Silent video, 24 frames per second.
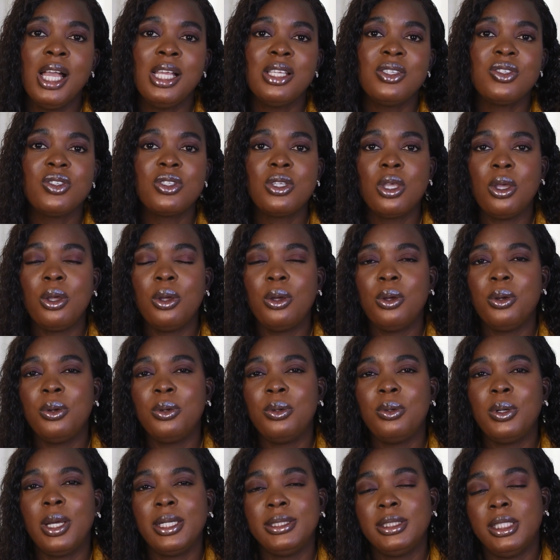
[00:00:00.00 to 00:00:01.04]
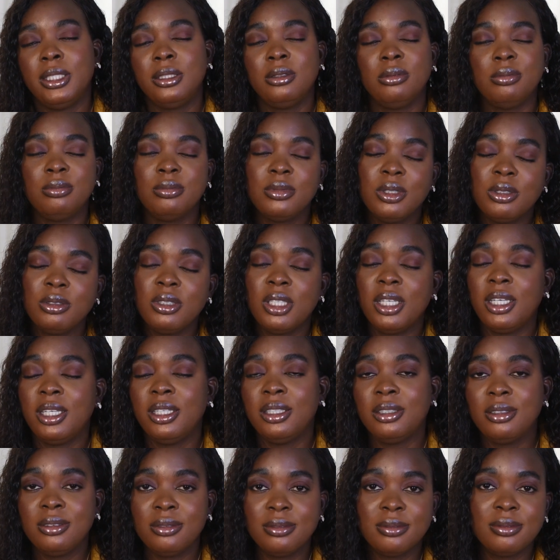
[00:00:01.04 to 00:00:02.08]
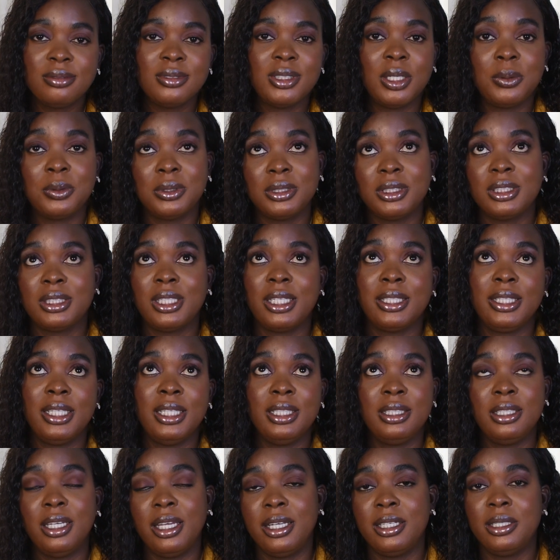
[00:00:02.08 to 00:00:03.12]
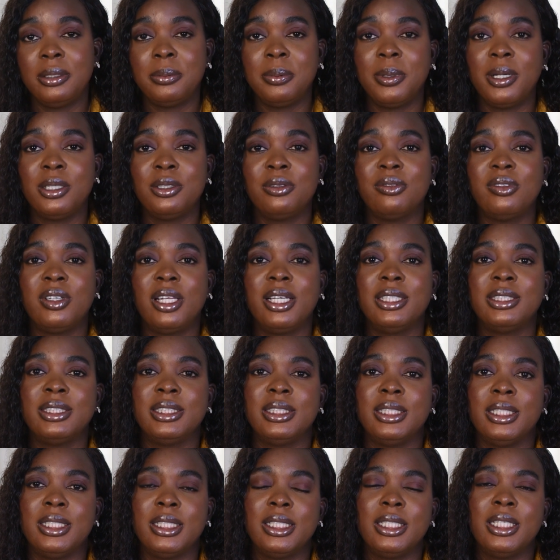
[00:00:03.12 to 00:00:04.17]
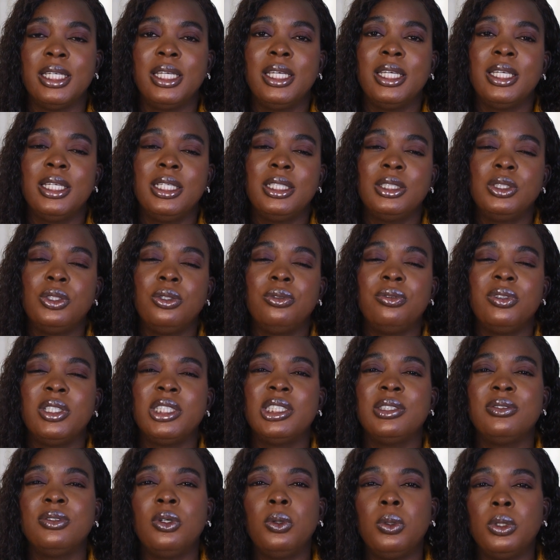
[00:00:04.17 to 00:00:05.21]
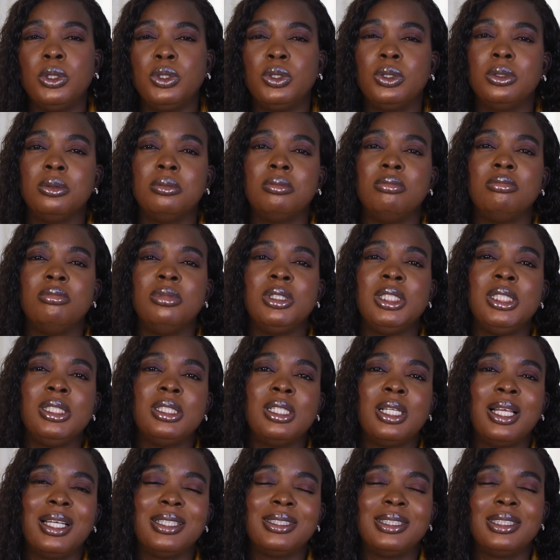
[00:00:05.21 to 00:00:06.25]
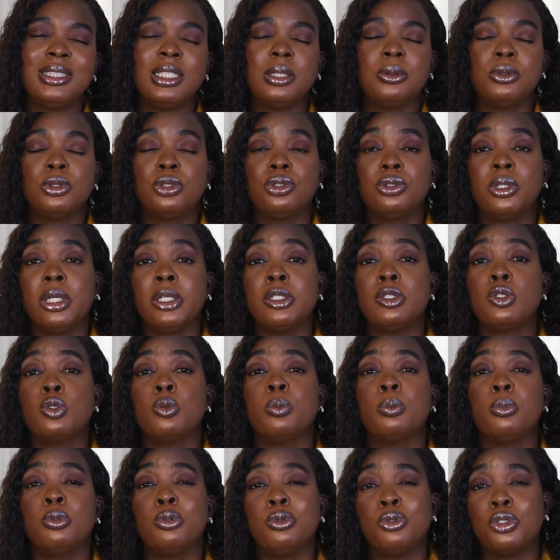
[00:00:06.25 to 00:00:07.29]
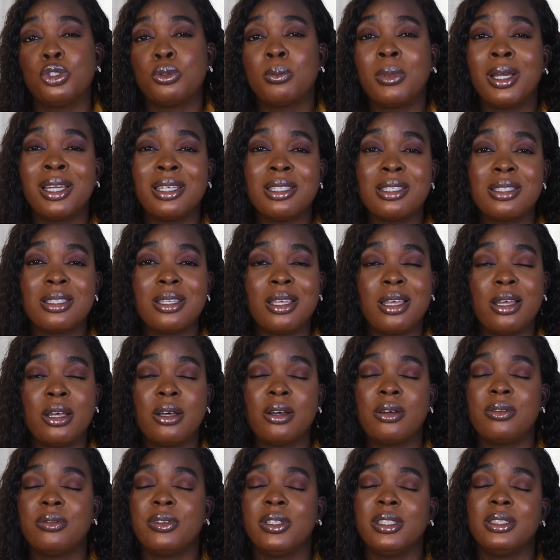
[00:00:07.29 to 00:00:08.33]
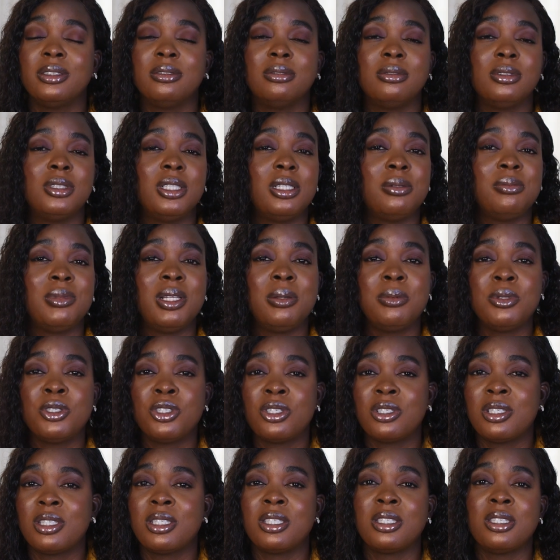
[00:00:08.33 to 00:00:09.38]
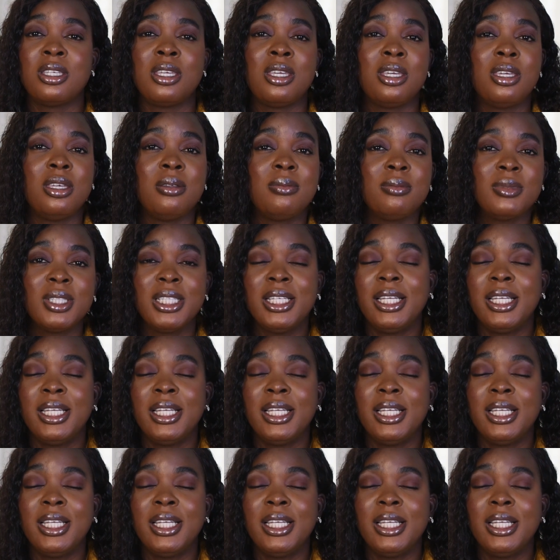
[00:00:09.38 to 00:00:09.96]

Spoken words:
So I said, okay. That was, I think, the earlier part of last year. So fast forward to mid last year, I was trying to push myself and let me just see,